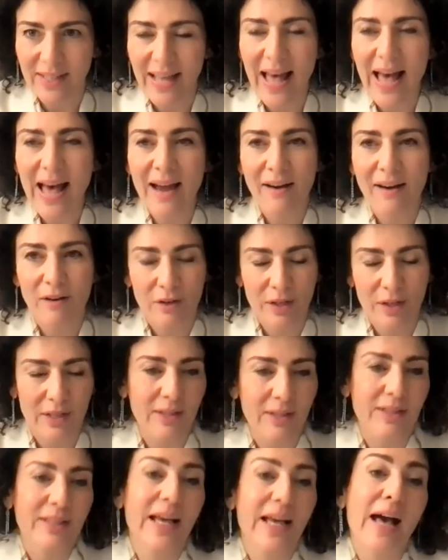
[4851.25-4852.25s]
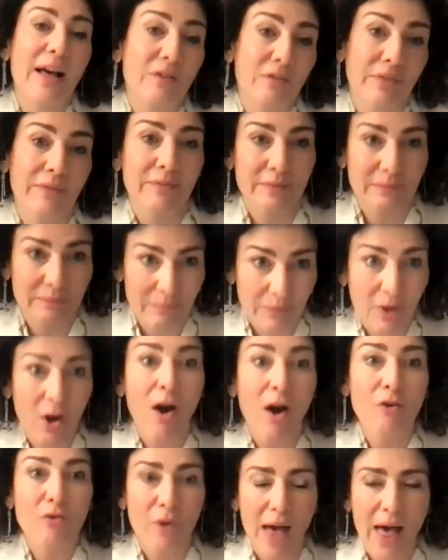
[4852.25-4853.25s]

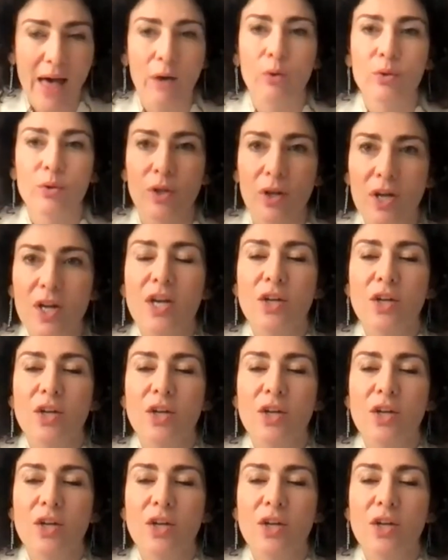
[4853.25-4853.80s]
carve out